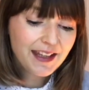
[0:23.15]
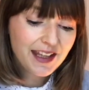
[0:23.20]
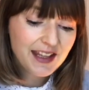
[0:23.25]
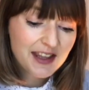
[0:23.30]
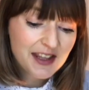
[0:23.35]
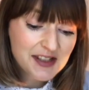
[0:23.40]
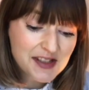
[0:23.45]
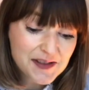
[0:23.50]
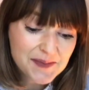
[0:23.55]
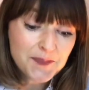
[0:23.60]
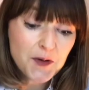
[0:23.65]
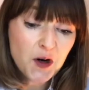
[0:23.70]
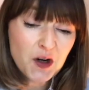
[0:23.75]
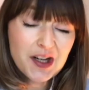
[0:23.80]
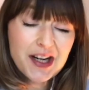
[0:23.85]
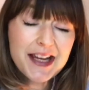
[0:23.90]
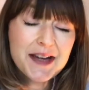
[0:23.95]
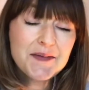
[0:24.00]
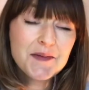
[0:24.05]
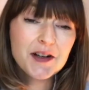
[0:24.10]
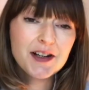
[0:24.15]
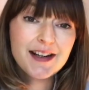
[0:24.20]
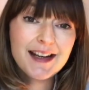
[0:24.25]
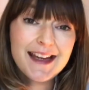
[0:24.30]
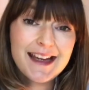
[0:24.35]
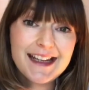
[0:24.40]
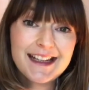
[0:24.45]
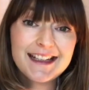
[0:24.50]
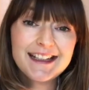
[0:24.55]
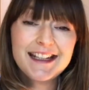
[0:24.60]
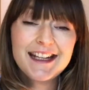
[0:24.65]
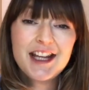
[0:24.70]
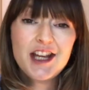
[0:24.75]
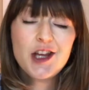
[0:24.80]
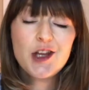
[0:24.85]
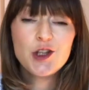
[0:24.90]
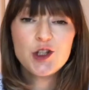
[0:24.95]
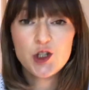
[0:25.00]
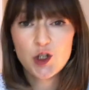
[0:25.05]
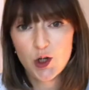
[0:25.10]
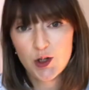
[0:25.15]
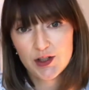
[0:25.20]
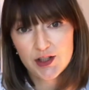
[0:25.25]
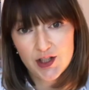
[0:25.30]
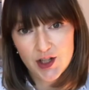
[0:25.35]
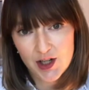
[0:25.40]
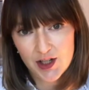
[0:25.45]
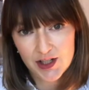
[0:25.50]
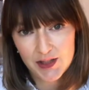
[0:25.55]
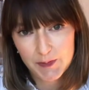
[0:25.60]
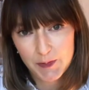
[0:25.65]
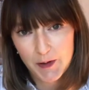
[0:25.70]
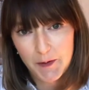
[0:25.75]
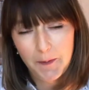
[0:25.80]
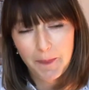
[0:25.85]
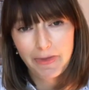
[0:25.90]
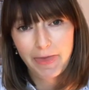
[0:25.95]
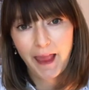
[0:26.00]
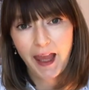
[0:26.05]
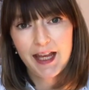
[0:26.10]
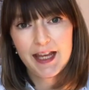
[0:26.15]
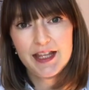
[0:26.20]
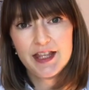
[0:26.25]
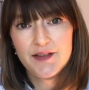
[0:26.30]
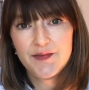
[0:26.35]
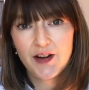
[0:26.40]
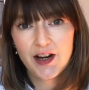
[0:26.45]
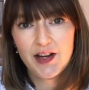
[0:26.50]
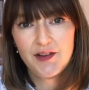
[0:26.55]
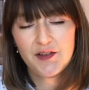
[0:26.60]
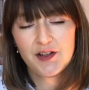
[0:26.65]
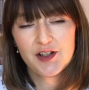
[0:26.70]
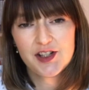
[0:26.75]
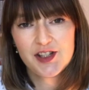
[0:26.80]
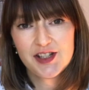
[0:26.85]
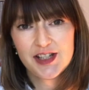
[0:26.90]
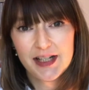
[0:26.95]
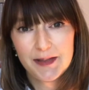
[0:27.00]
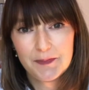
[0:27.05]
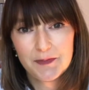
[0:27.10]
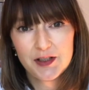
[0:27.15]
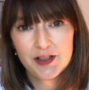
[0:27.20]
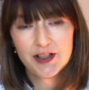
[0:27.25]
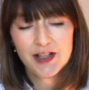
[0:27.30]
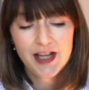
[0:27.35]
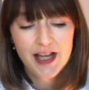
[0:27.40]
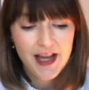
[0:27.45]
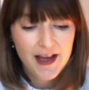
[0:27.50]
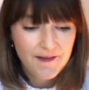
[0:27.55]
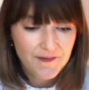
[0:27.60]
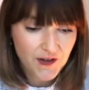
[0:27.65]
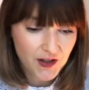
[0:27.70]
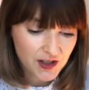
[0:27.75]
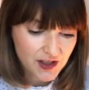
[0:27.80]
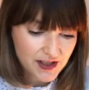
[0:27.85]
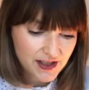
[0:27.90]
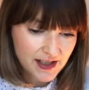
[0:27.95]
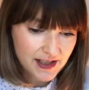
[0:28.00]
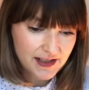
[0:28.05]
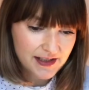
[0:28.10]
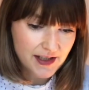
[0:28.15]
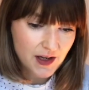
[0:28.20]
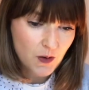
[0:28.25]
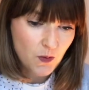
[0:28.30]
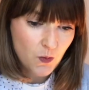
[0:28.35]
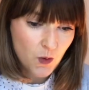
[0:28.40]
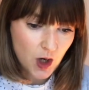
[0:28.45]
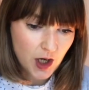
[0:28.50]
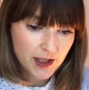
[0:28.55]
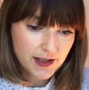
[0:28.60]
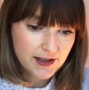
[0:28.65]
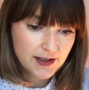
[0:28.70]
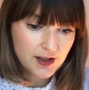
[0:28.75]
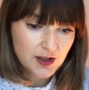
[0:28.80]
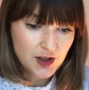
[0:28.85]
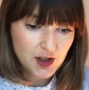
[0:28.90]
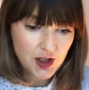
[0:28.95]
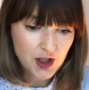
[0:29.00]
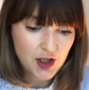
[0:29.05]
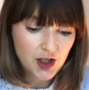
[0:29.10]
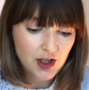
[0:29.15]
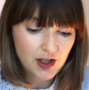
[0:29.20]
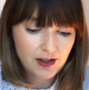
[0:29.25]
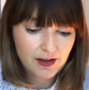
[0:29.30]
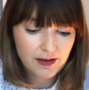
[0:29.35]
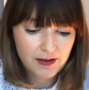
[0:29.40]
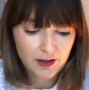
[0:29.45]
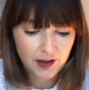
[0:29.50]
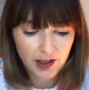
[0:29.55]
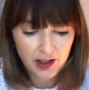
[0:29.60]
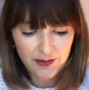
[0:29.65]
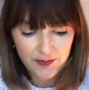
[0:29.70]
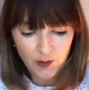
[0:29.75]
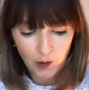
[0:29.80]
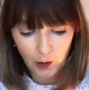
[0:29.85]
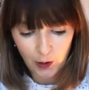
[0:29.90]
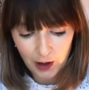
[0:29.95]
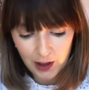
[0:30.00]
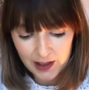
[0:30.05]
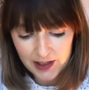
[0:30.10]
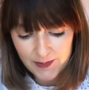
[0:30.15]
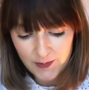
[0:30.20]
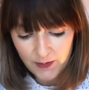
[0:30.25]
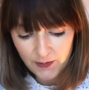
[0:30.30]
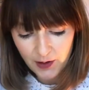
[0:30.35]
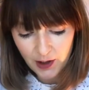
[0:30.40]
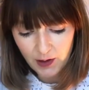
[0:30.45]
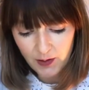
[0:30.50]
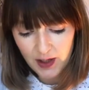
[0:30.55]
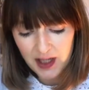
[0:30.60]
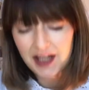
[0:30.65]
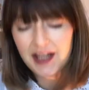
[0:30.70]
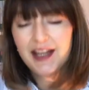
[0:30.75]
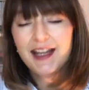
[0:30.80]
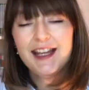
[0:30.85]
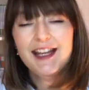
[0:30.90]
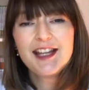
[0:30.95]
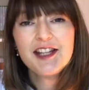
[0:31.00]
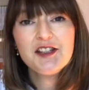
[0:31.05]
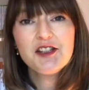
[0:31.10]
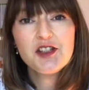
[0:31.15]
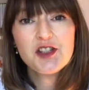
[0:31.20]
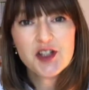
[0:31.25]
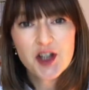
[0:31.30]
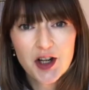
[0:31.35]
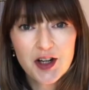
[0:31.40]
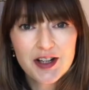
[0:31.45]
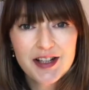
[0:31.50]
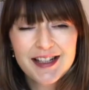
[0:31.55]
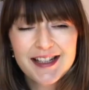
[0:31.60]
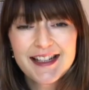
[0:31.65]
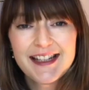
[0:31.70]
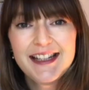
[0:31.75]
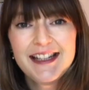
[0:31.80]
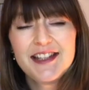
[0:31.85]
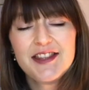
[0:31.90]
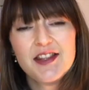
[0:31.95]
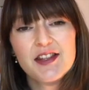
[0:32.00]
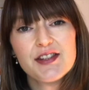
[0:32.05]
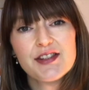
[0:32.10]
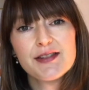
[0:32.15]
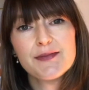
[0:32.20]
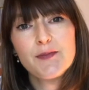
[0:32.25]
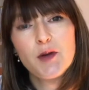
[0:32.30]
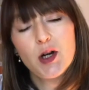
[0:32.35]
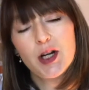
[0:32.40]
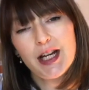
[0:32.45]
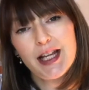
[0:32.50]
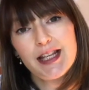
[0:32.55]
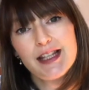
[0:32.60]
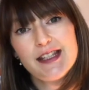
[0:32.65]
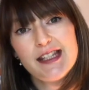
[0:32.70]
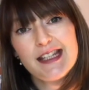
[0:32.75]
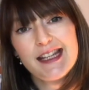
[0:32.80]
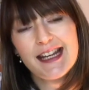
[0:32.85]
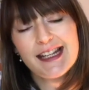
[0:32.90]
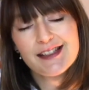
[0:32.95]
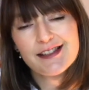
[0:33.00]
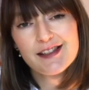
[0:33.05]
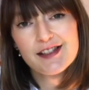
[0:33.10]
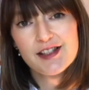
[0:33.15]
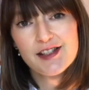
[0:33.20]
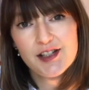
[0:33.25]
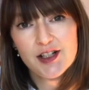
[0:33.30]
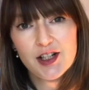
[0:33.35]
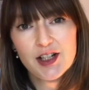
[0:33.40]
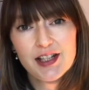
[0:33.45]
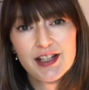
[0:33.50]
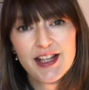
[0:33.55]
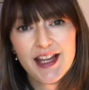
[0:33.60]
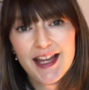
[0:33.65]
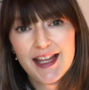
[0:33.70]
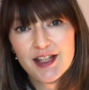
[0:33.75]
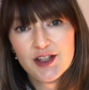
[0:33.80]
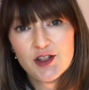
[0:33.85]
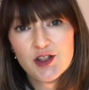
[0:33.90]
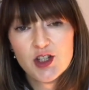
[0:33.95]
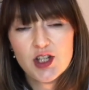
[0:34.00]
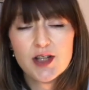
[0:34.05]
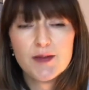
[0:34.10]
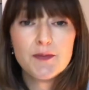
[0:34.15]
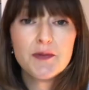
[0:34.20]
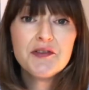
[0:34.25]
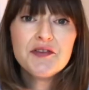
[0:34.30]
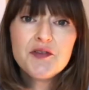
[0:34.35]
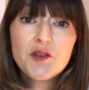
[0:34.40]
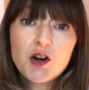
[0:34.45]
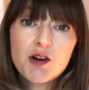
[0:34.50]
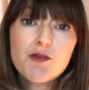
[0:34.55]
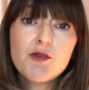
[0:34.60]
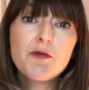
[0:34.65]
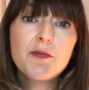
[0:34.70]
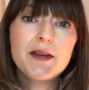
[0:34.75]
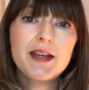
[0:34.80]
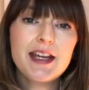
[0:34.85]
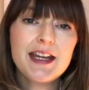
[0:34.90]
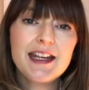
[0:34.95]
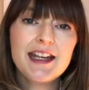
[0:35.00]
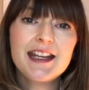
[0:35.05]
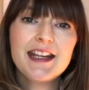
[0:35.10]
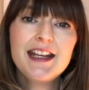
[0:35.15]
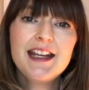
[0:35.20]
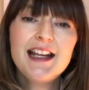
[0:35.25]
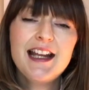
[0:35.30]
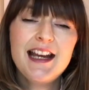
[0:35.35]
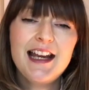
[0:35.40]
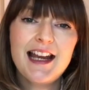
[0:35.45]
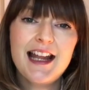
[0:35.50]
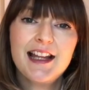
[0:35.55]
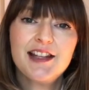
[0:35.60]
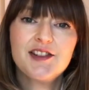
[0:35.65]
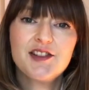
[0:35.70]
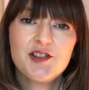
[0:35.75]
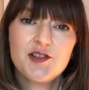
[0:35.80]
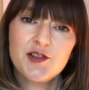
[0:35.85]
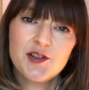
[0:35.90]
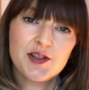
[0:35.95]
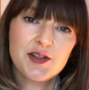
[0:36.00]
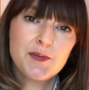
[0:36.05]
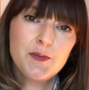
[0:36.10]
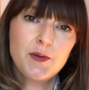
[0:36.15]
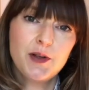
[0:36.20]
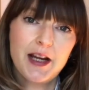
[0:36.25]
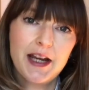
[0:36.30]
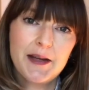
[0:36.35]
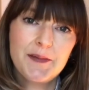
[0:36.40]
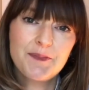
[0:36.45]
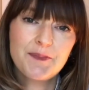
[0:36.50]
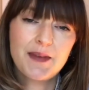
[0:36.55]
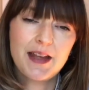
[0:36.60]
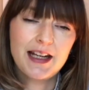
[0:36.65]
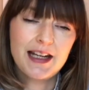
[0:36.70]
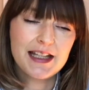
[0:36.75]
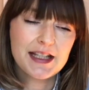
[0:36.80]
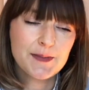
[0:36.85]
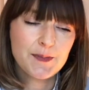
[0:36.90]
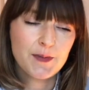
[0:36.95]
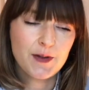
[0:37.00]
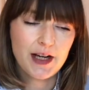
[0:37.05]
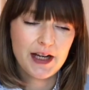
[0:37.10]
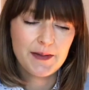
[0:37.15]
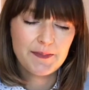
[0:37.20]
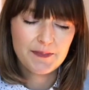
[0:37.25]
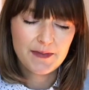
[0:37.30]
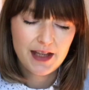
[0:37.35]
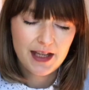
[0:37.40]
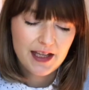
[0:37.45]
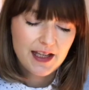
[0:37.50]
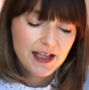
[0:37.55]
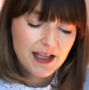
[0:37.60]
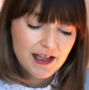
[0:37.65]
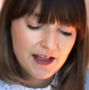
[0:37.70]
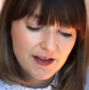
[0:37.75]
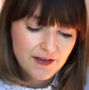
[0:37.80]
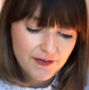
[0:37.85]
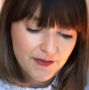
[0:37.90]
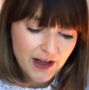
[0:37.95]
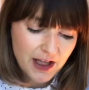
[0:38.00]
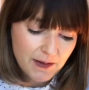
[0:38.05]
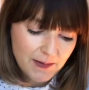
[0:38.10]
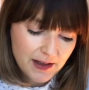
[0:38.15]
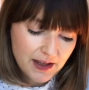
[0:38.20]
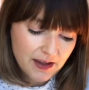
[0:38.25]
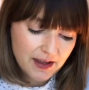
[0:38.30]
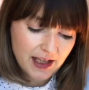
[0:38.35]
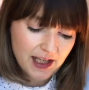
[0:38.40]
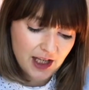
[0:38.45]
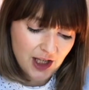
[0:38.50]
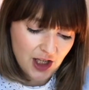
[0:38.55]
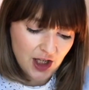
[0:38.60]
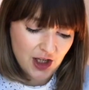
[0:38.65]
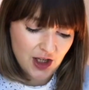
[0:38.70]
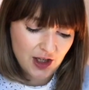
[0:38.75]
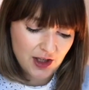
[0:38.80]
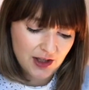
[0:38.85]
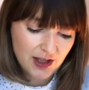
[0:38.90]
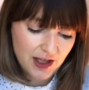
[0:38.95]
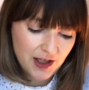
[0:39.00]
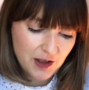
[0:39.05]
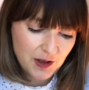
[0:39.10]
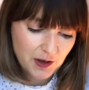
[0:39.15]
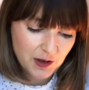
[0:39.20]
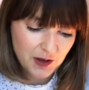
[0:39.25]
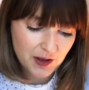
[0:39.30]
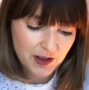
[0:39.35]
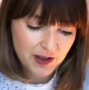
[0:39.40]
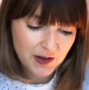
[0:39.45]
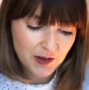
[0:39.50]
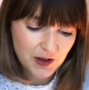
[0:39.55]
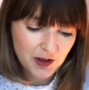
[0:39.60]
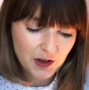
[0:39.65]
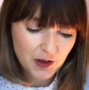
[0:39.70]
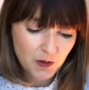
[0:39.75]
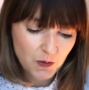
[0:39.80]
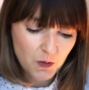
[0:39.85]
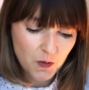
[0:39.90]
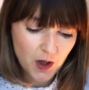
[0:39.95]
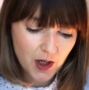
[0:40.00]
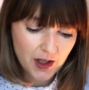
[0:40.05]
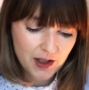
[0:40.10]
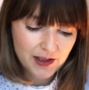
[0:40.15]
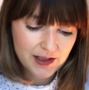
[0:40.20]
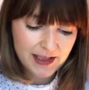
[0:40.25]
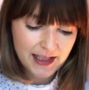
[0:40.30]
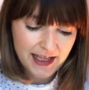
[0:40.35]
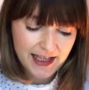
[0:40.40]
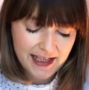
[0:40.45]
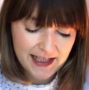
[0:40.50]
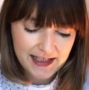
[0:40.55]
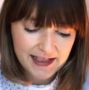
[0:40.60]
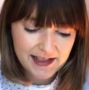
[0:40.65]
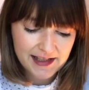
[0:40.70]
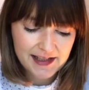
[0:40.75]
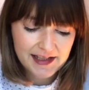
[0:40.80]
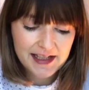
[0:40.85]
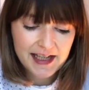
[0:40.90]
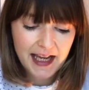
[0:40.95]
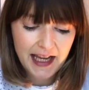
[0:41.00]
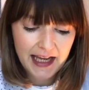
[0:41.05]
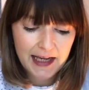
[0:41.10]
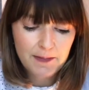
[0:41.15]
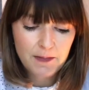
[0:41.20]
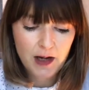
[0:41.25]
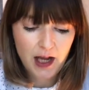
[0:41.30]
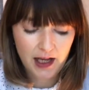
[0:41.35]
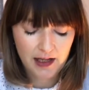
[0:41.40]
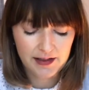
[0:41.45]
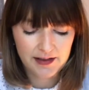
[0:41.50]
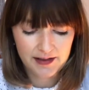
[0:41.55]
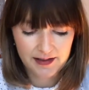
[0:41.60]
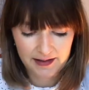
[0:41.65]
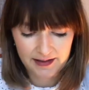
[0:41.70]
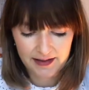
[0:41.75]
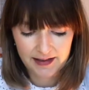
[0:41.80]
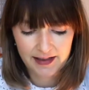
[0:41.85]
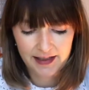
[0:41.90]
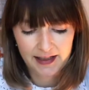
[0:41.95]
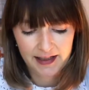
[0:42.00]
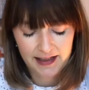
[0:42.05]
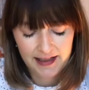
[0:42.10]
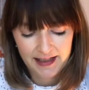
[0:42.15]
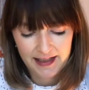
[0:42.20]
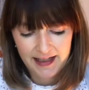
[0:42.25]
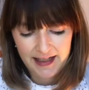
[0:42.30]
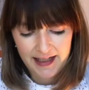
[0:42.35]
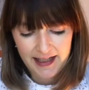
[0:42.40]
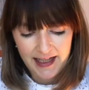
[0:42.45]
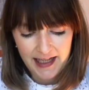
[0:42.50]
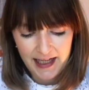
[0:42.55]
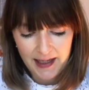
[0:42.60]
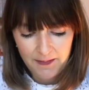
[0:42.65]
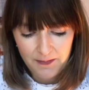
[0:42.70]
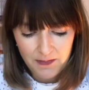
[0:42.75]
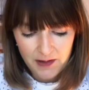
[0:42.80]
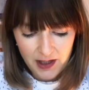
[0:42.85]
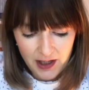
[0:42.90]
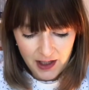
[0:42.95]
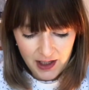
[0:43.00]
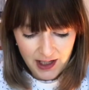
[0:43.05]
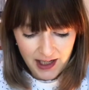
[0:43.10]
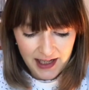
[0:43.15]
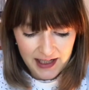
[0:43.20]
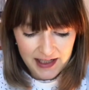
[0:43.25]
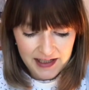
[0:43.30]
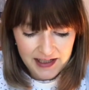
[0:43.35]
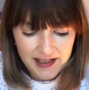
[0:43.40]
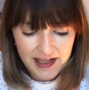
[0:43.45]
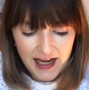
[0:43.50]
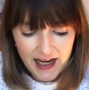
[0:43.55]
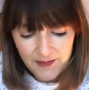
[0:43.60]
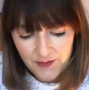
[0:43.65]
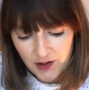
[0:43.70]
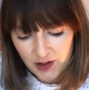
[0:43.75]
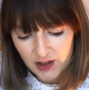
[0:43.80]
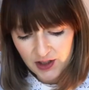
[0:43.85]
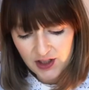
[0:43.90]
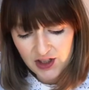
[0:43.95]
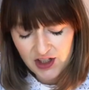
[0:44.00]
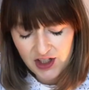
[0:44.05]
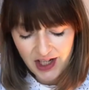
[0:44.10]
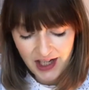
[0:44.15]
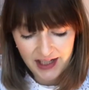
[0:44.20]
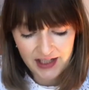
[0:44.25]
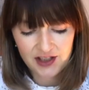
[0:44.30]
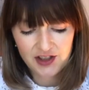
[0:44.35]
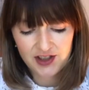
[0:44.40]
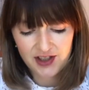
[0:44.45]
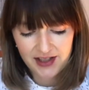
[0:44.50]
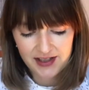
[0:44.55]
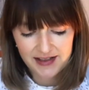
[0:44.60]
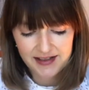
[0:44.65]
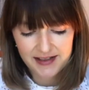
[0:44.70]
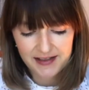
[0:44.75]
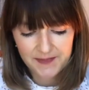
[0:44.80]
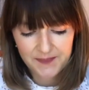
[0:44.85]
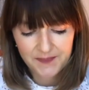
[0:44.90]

This morning, we're in John's Gospel, in the very first chapter, verses 1 to 34. So we've got a wee chunk this morning to get stuck into. Before we begin, let's just pray. Let's pray. Father, we thank you that your word is timeless, that it never changes,